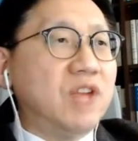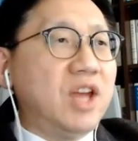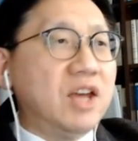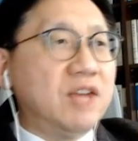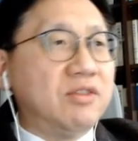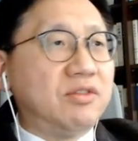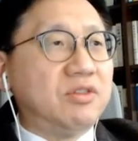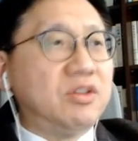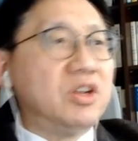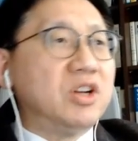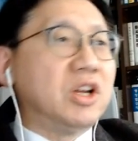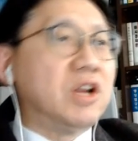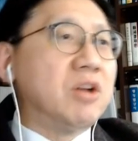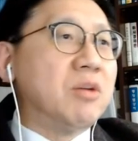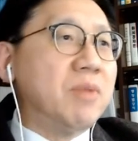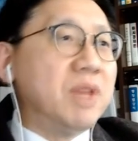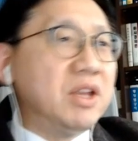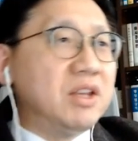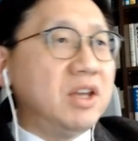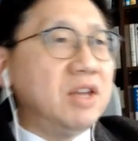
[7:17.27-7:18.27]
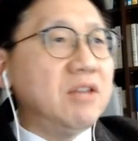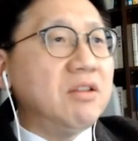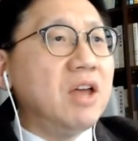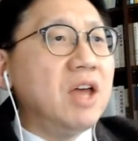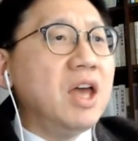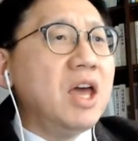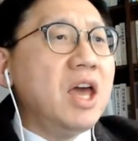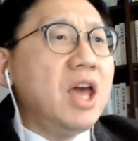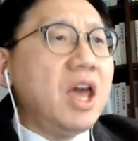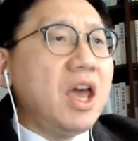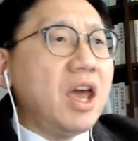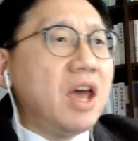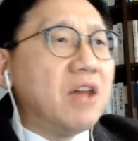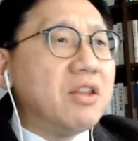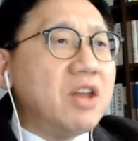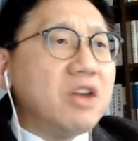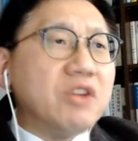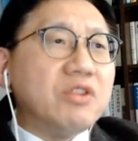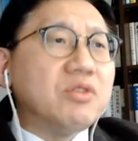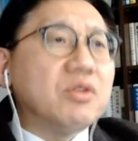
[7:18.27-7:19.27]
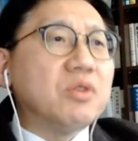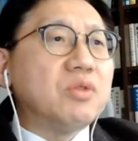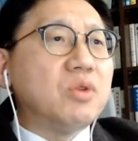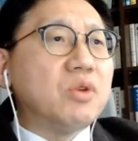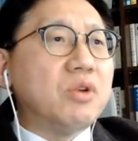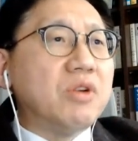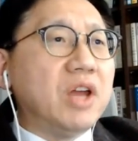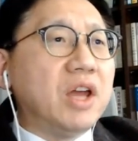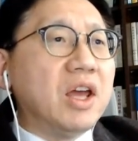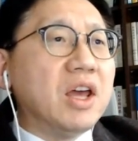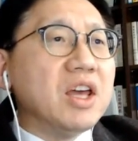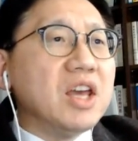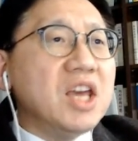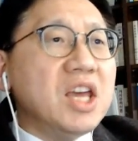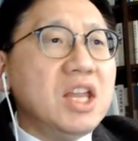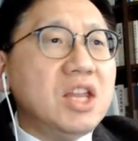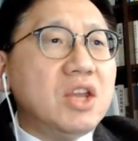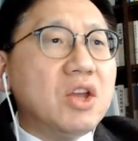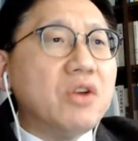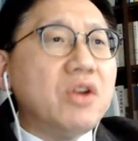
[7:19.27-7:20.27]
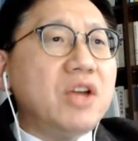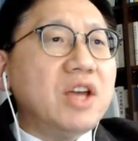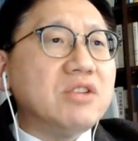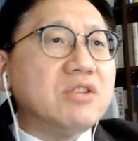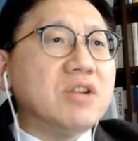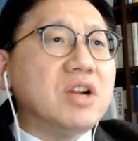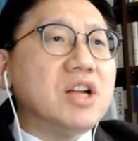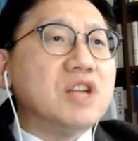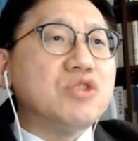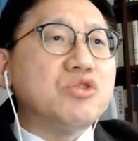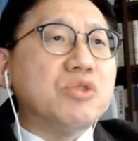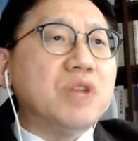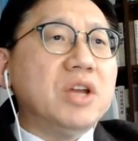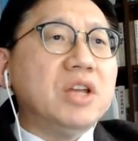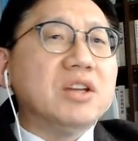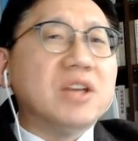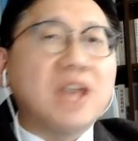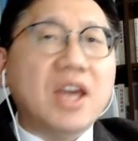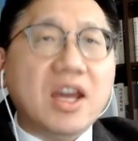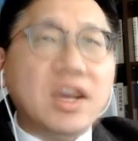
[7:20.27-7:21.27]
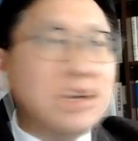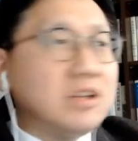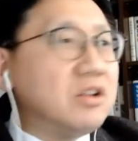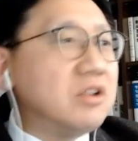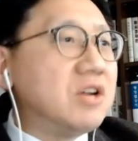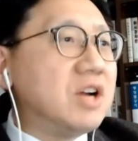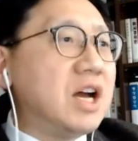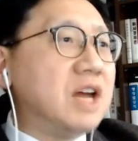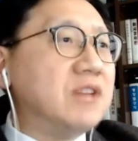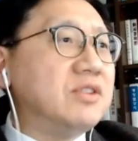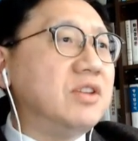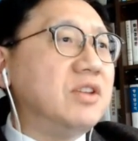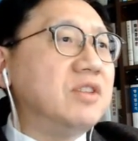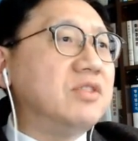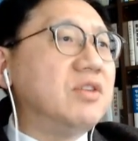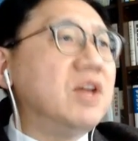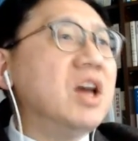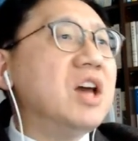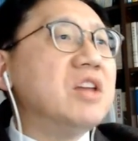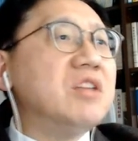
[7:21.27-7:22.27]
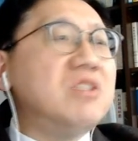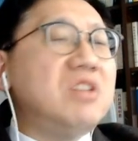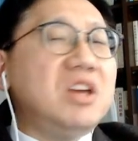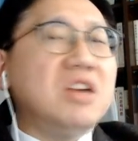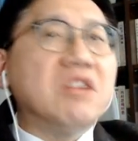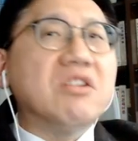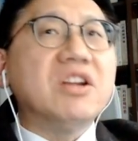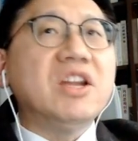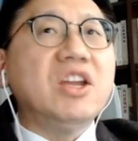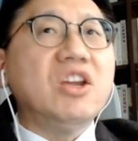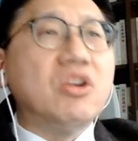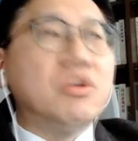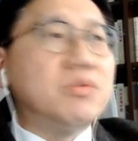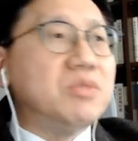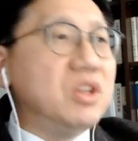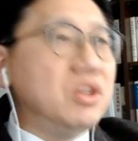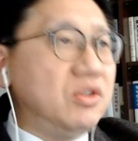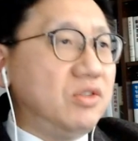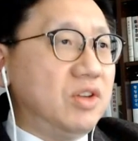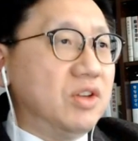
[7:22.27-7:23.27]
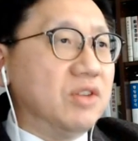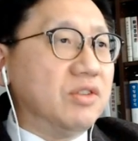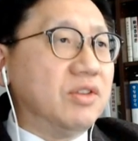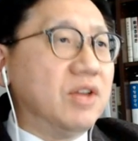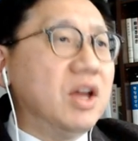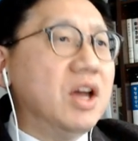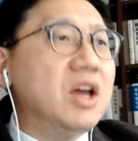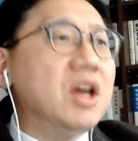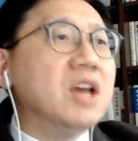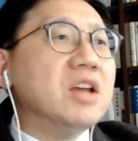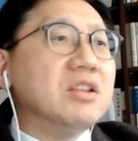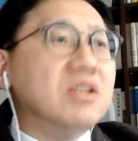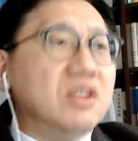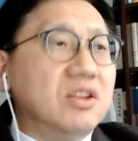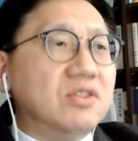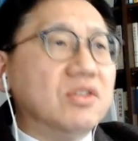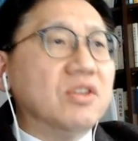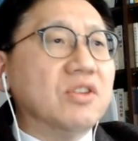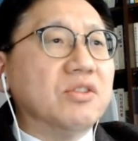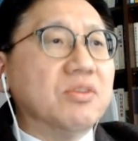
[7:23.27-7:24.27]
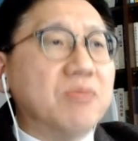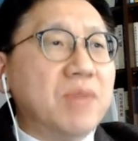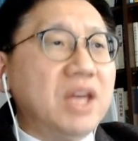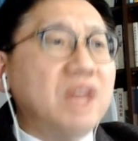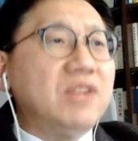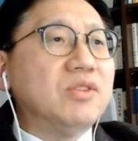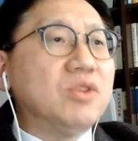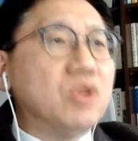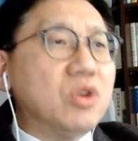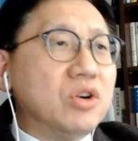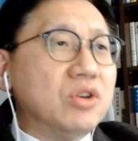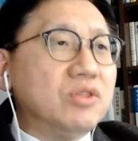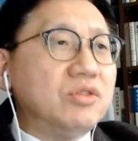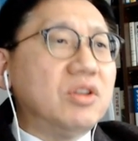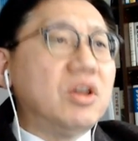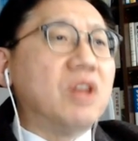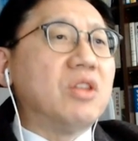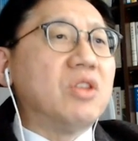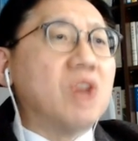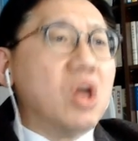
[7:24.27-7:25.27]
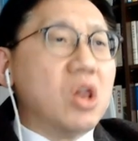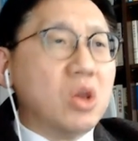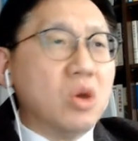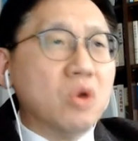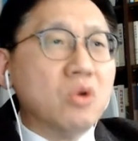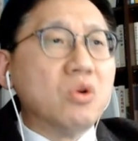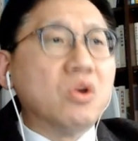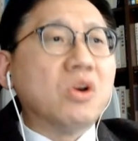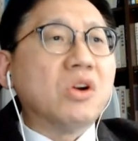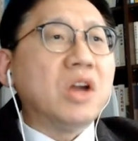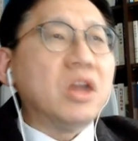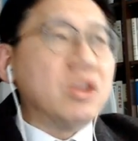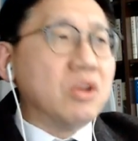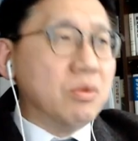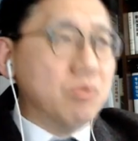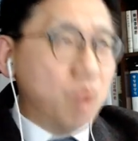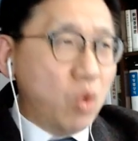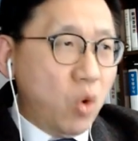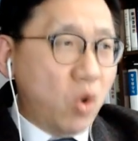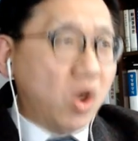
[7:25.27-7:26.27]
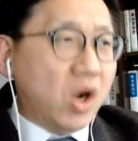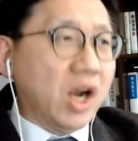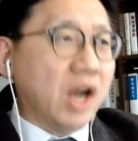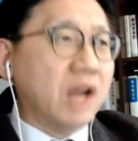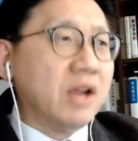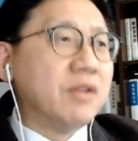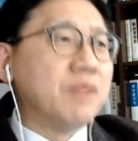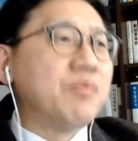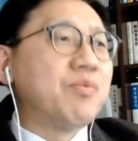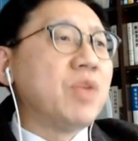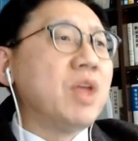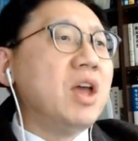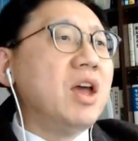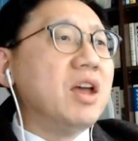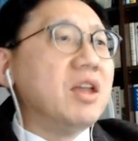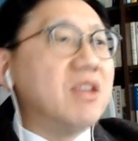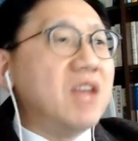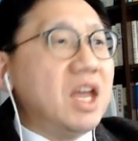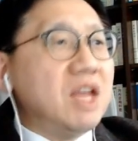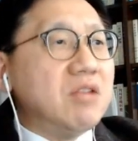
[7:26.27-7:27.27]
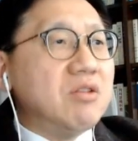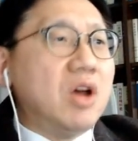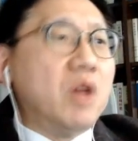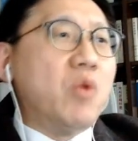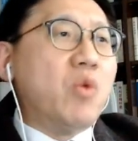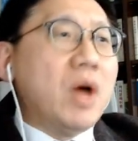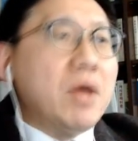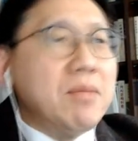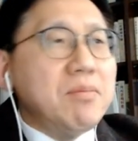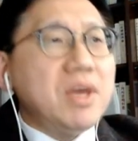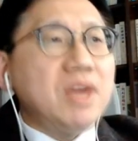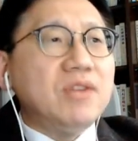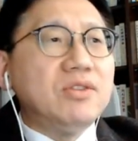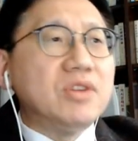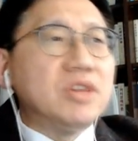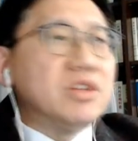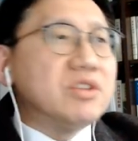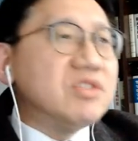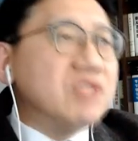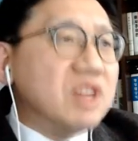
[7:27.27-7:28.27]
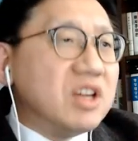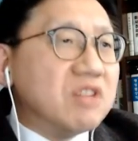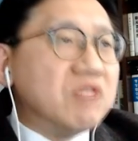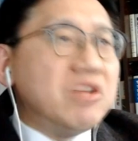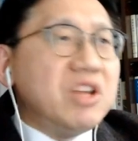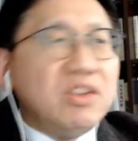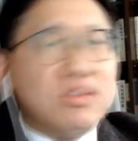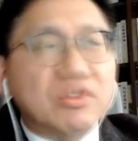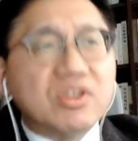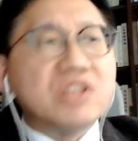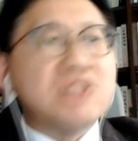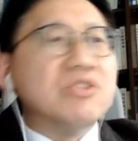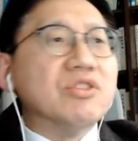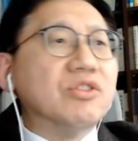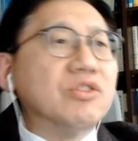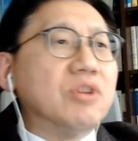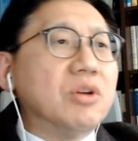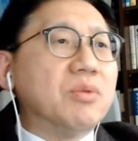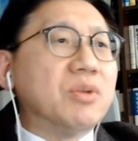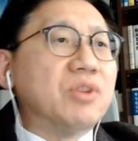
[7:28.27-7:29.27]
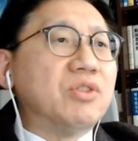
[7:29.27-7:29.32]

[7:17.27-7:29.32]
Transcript: as Sonny commented? There is a story. International trade characterizes tyranny of distance. Distance makes cost, the longer, the more. Then one makes the resurgence of a